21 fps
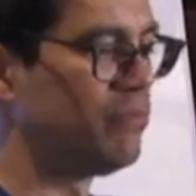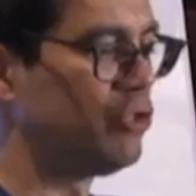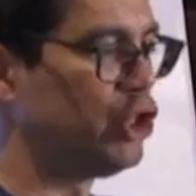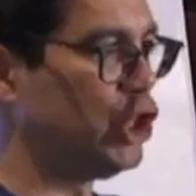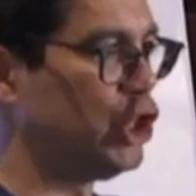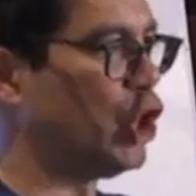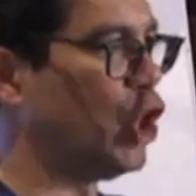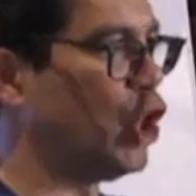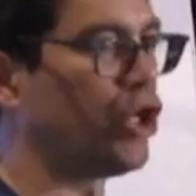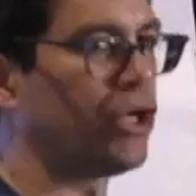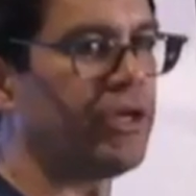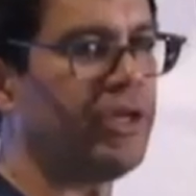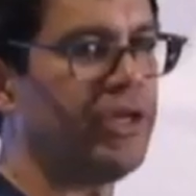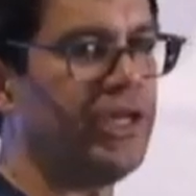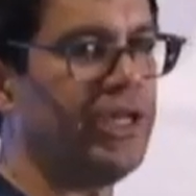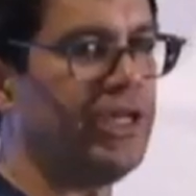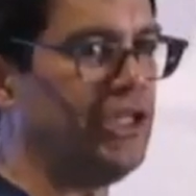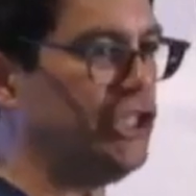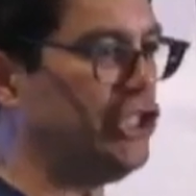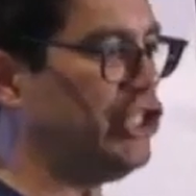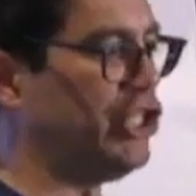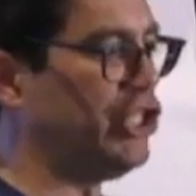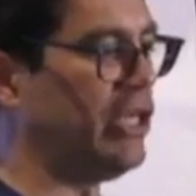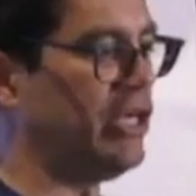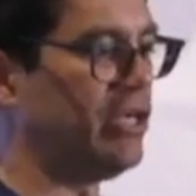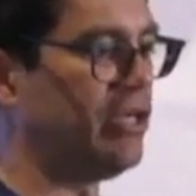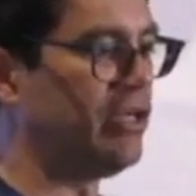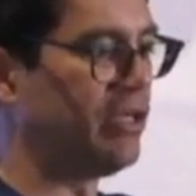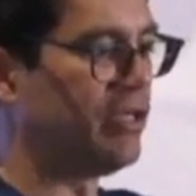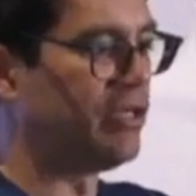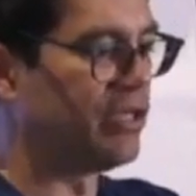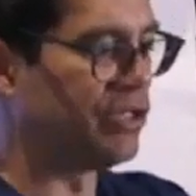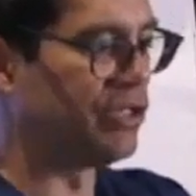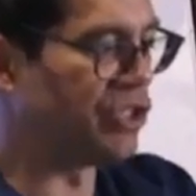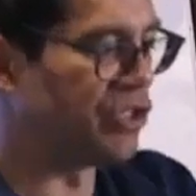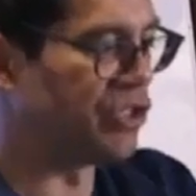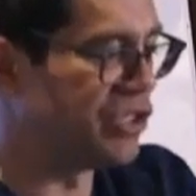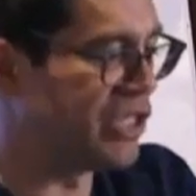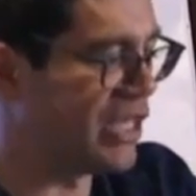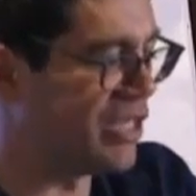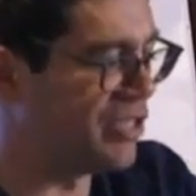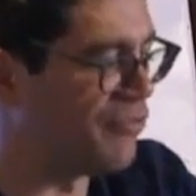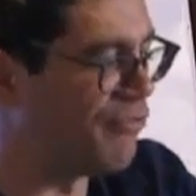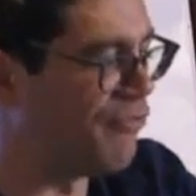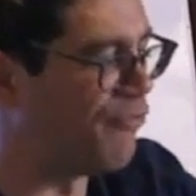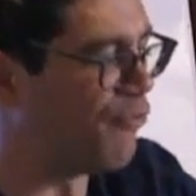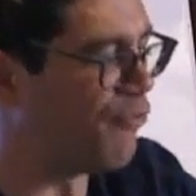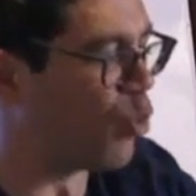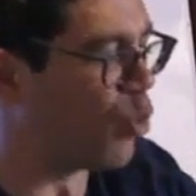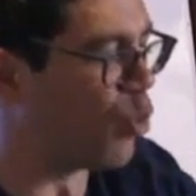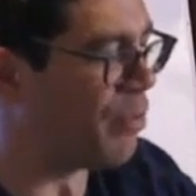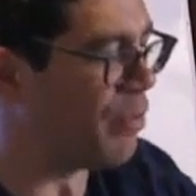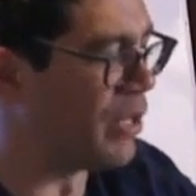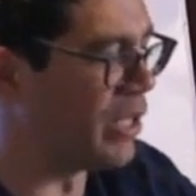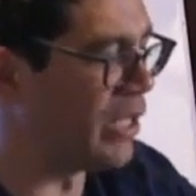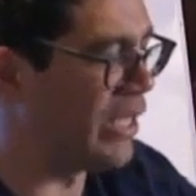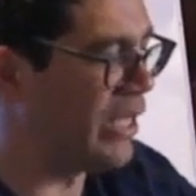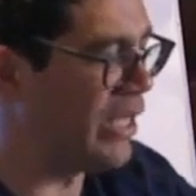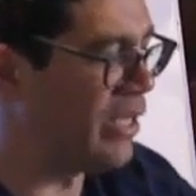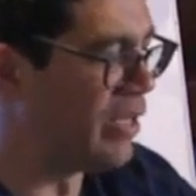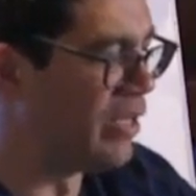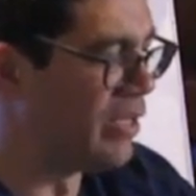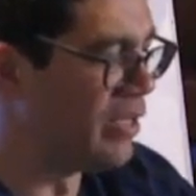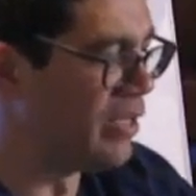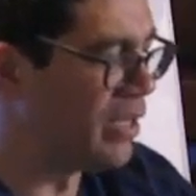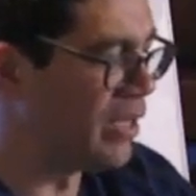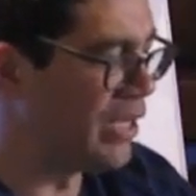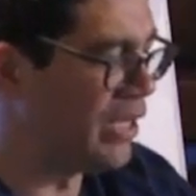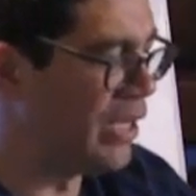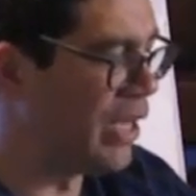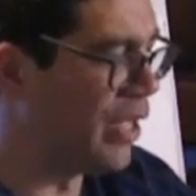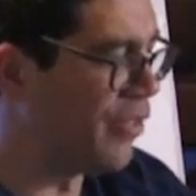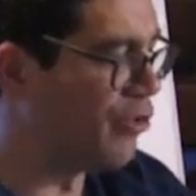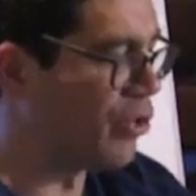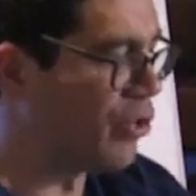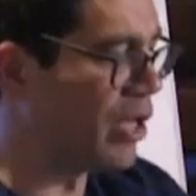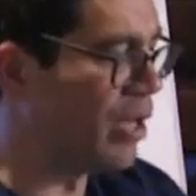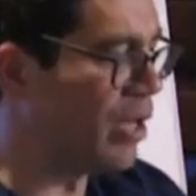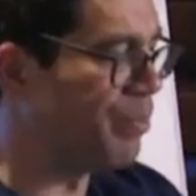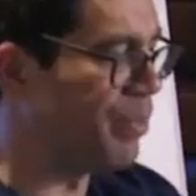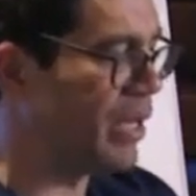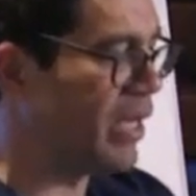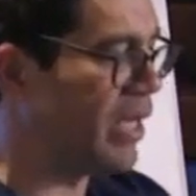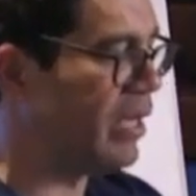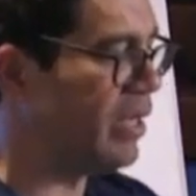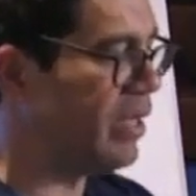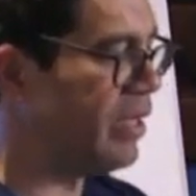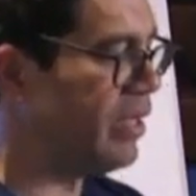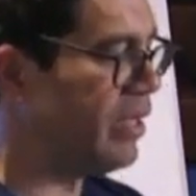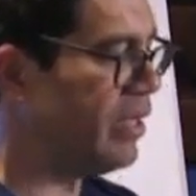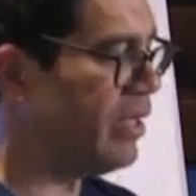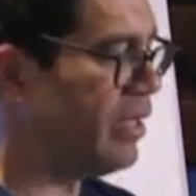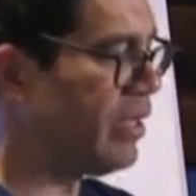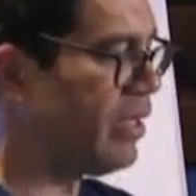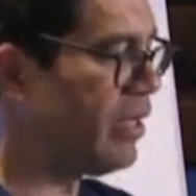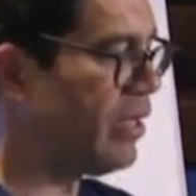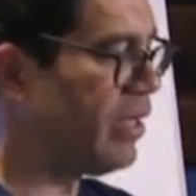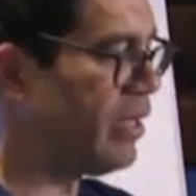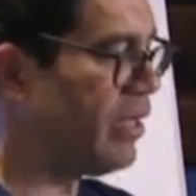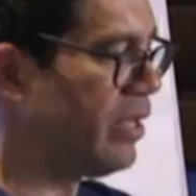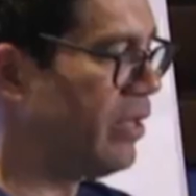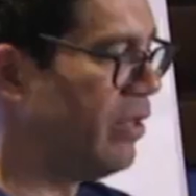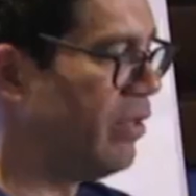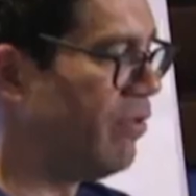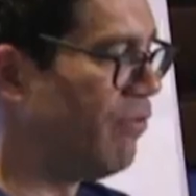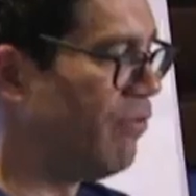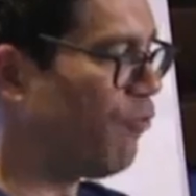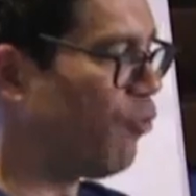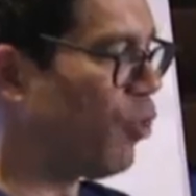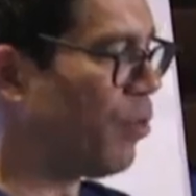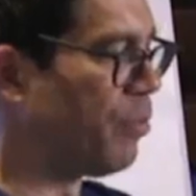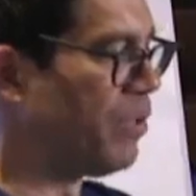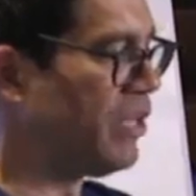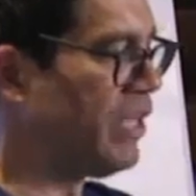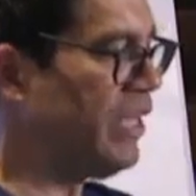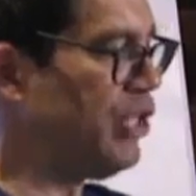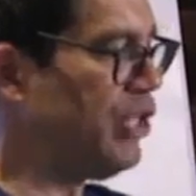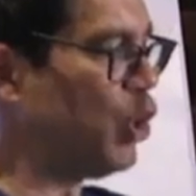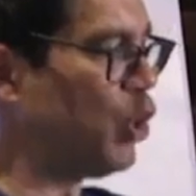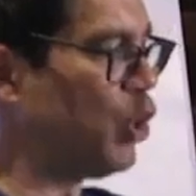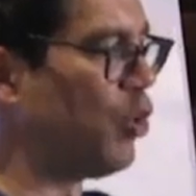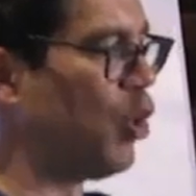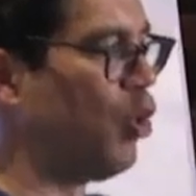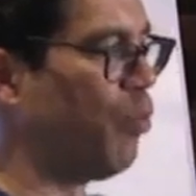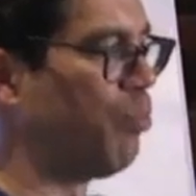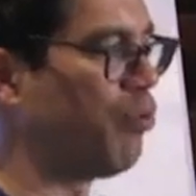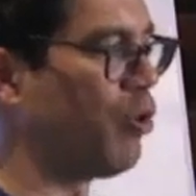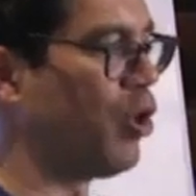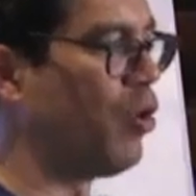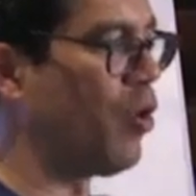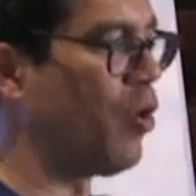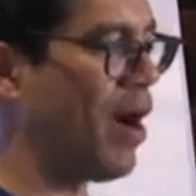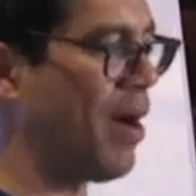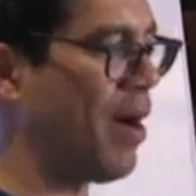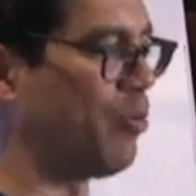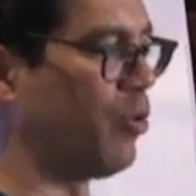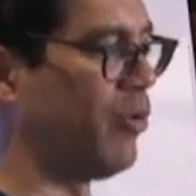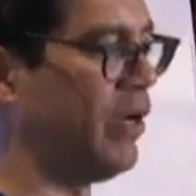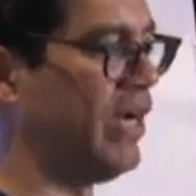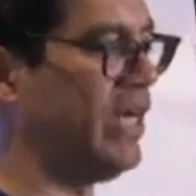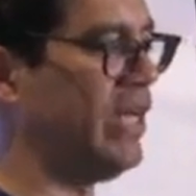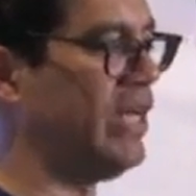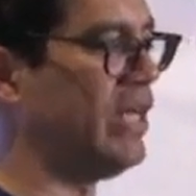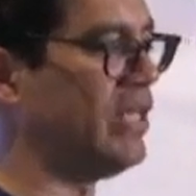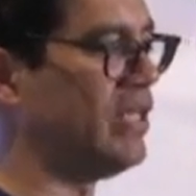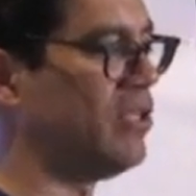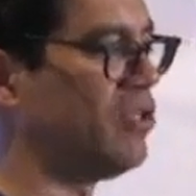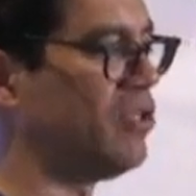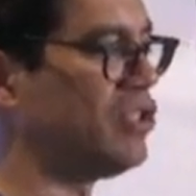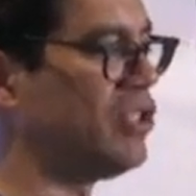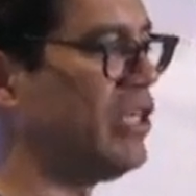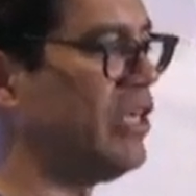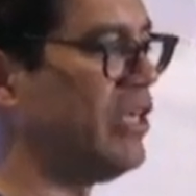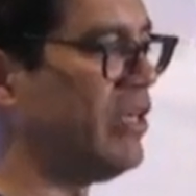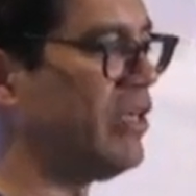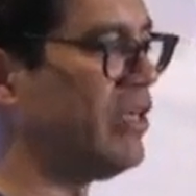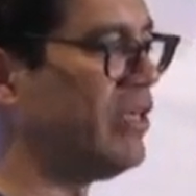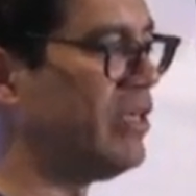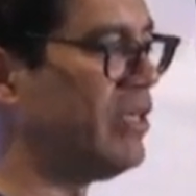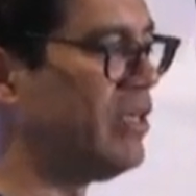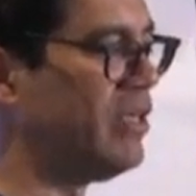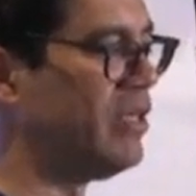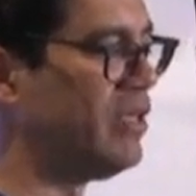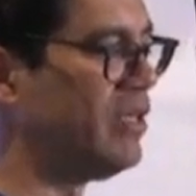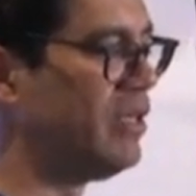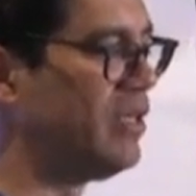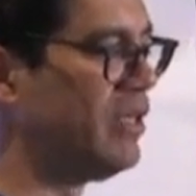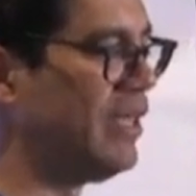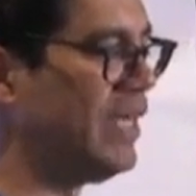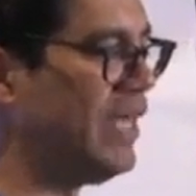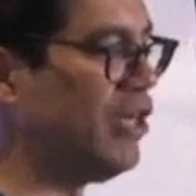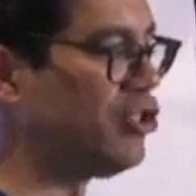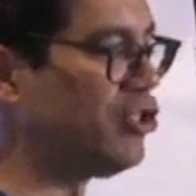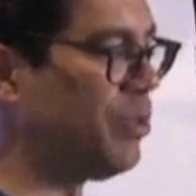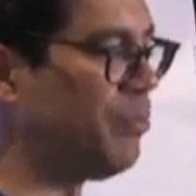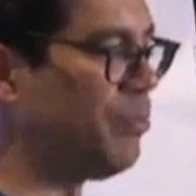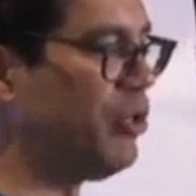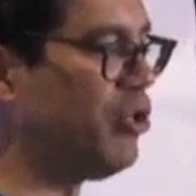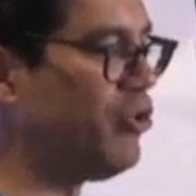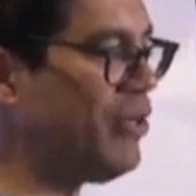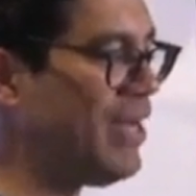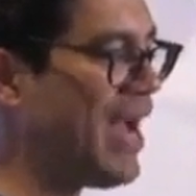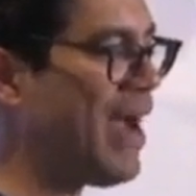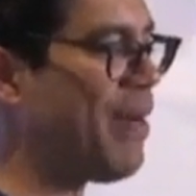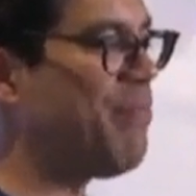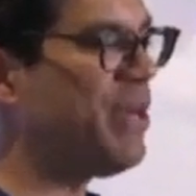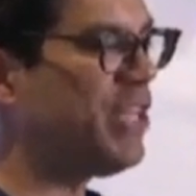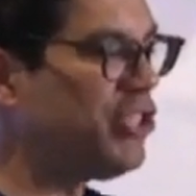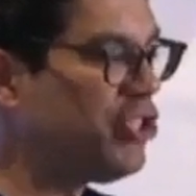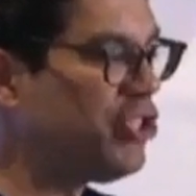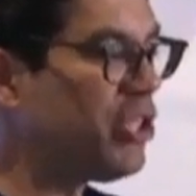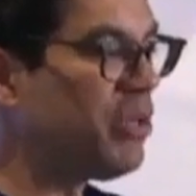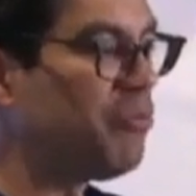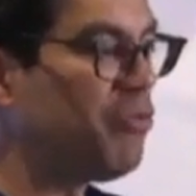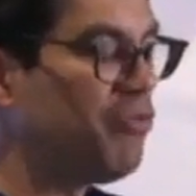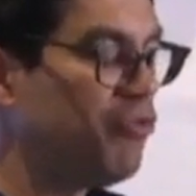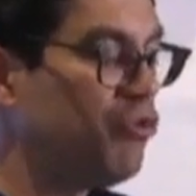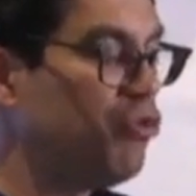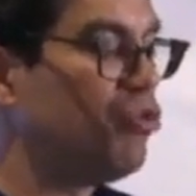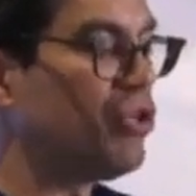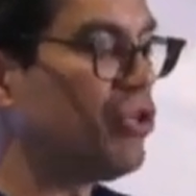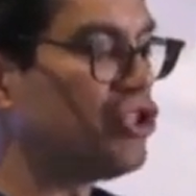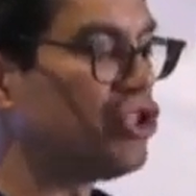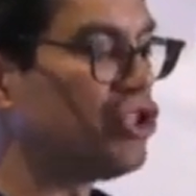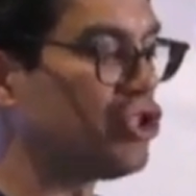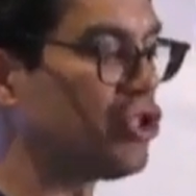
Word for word: Shark Ninja, because it says formally another company. Formerly EuroPro Operating LLC. Here's the beauty. I bet some of you could